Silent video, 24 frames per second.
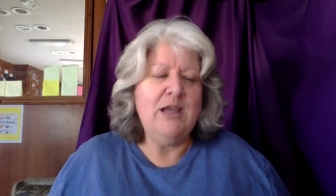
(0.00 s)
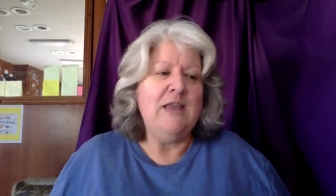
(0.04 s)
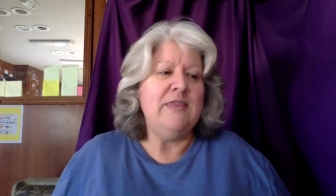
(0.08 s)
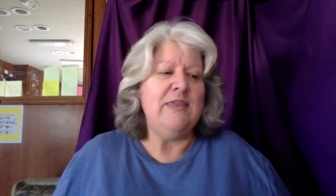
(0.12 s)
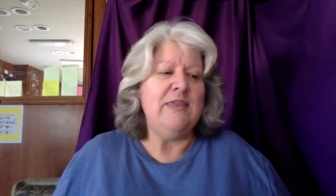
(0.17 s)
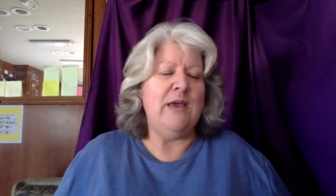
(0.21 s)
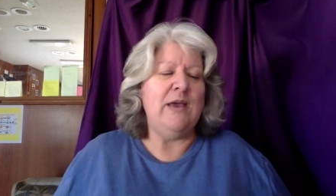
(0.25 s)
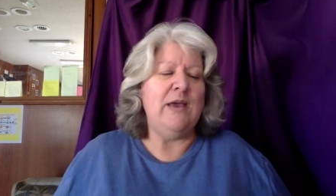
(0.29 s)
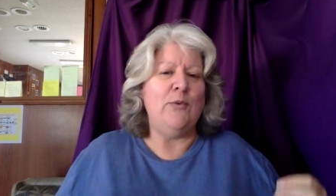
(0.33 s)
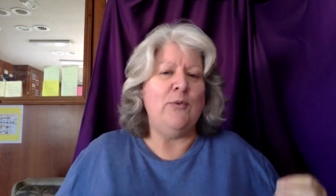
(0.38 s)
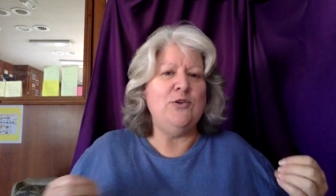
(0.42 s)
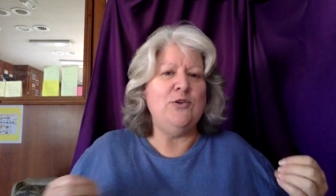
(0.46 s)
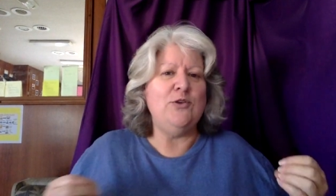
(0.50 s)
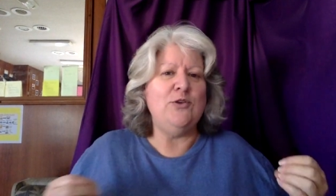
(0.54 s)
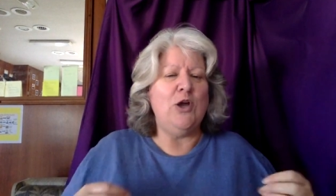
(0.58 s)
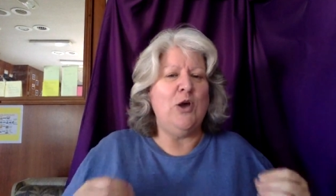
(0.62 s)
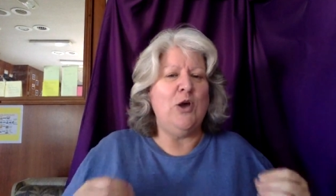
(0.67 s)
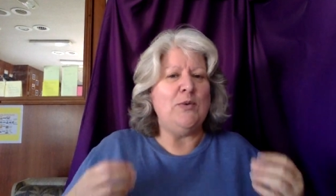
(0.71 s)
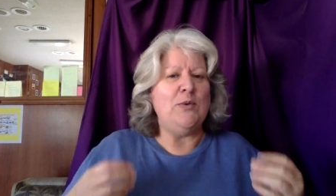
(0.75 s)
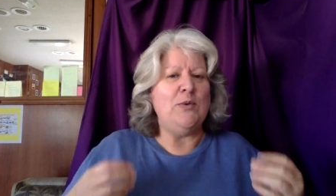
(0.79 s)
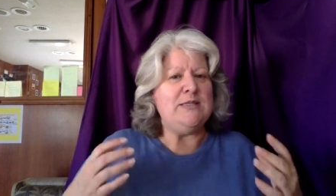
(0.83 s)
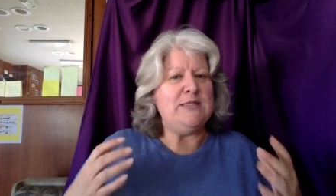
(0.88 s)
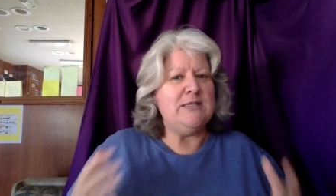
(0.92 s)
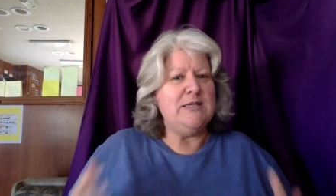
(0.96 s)
that when you
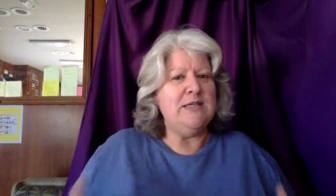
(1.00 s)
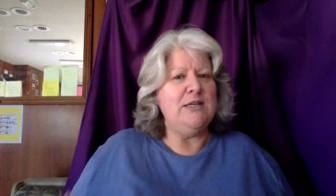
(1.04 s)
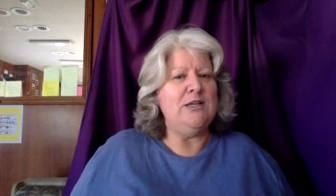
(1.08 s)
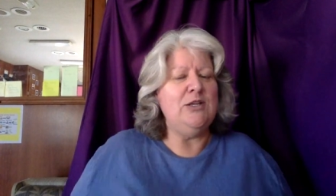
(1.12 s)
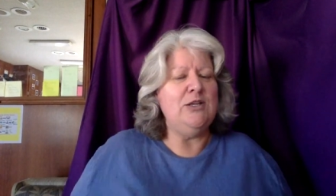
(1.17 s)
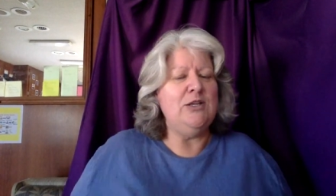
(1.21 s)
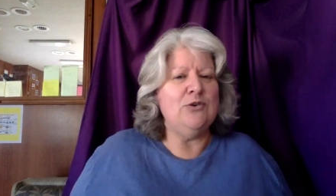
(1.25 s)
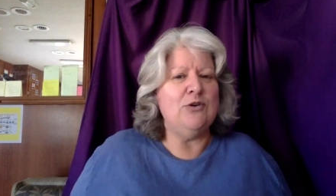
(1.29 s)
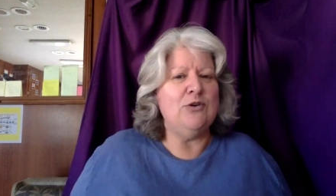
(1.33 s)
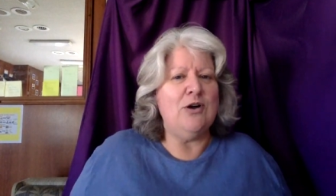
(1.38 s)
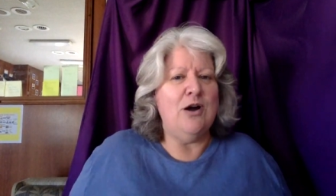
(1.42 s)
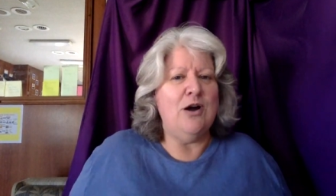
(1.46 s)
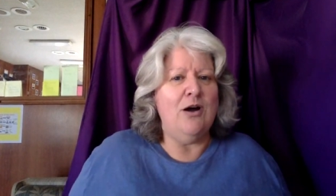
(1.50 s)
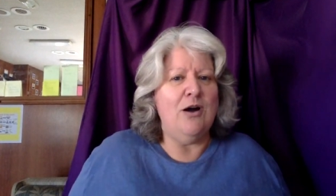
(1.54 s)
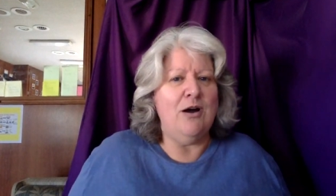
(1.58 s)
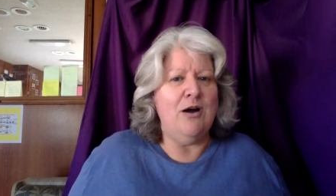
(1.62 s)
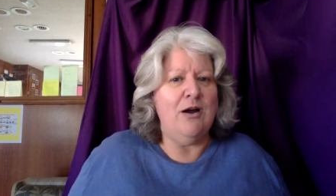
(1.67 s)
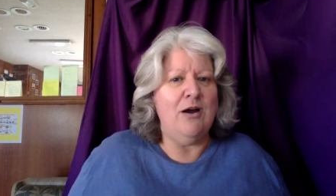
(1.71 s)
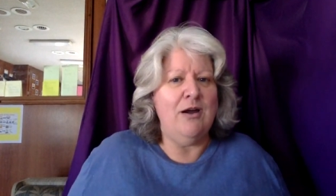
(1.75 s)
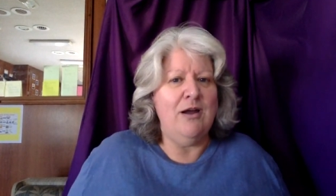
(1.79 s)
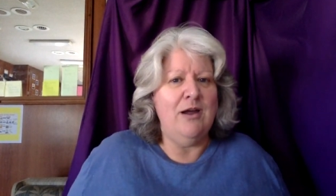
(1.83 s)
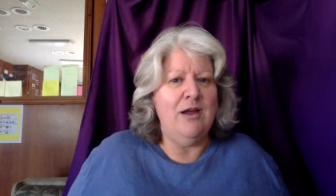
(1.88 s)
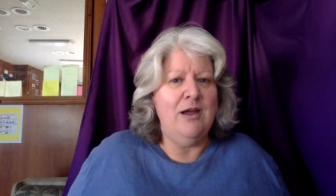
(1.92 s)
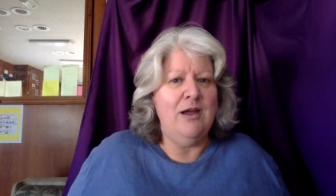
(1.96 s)
go and sit in your
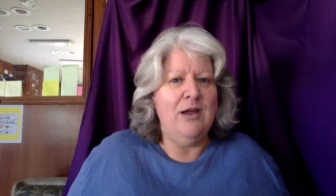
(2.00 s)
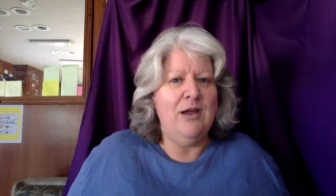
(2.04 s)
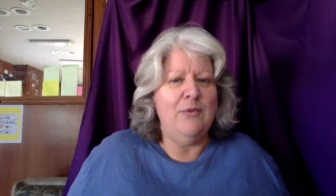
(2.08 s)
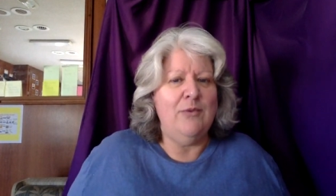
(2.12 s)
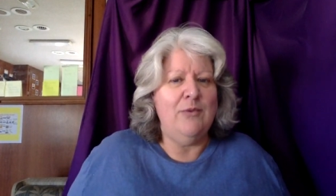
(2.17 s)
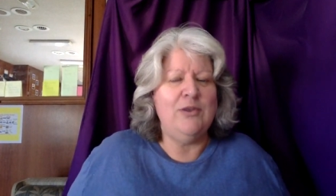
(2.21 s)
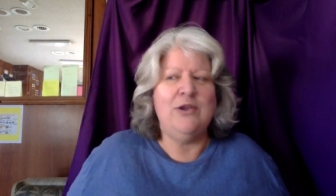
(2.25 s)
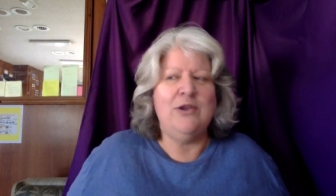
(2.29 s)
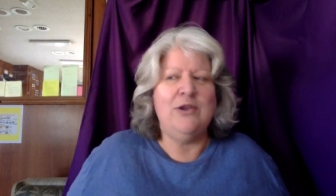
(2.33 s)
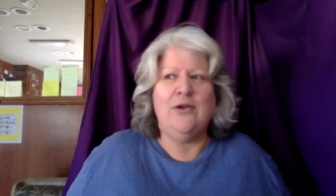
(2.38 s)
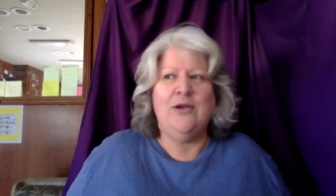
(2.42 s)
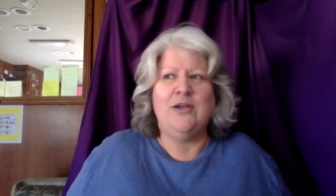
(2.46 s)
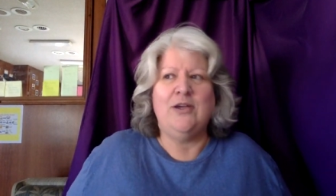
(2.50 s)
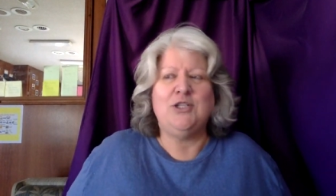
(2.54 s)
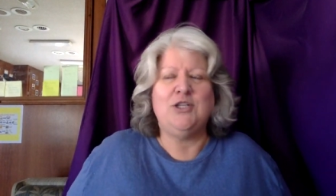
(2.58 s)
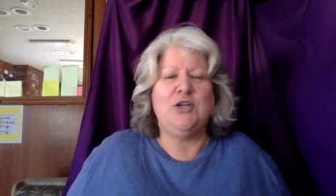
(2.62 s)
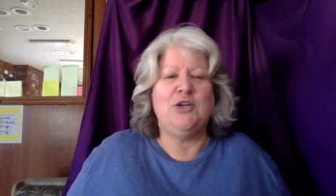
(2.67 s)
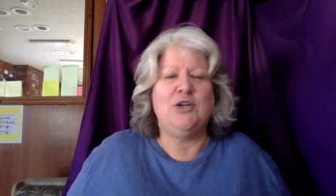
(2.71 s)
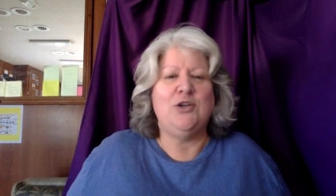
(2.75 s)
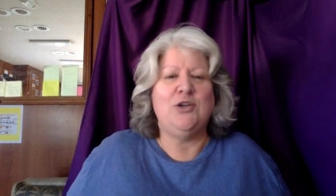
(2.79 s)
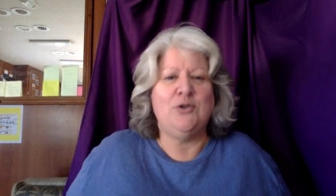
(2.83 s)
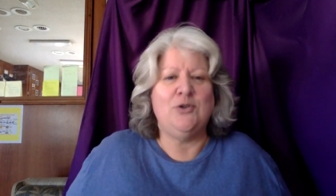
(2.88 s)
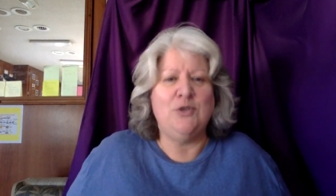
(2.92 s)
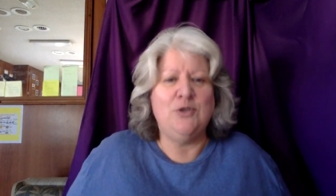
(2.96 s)
car, when you actually
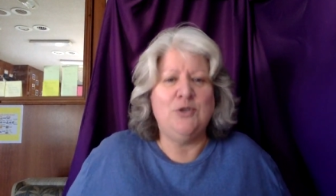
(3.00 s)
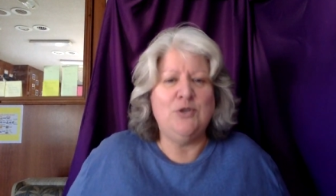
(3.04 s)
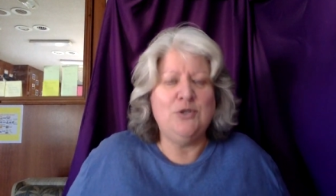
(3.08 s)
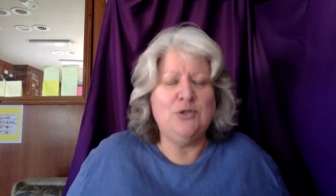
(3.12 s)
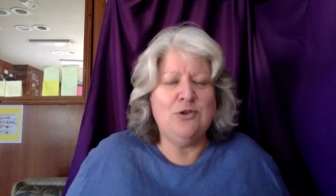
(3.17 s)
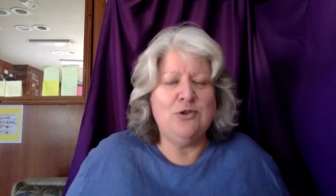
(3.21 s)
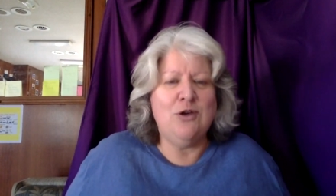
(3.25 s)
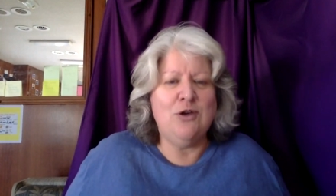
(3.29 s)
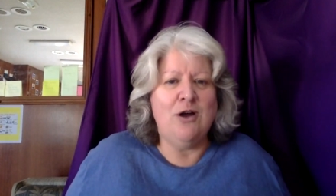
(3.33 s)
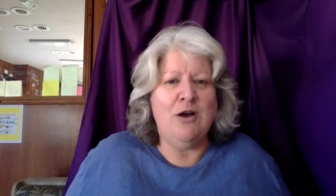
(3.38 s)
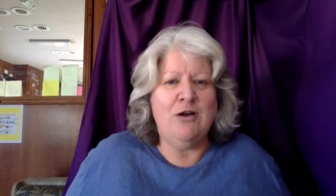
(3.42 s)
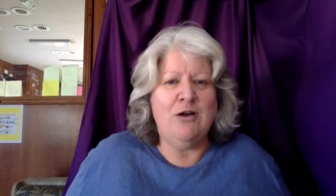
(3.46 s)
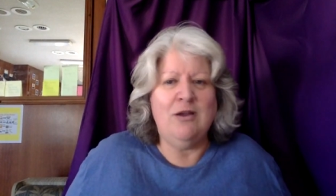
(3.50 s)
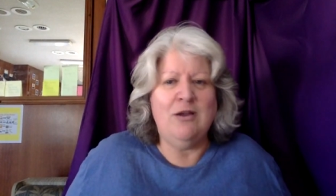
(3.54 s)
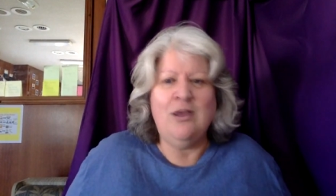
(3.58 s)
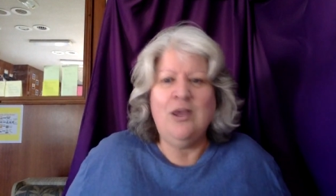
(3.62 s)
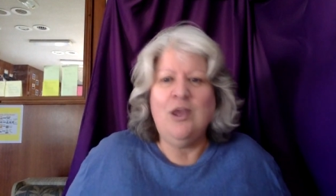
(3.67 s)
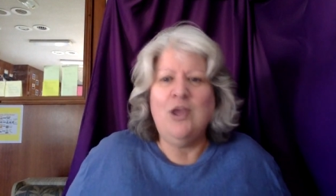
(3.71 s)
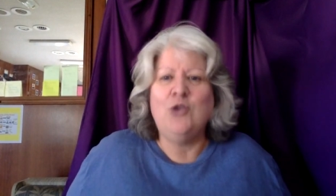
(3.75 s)
go to use your car,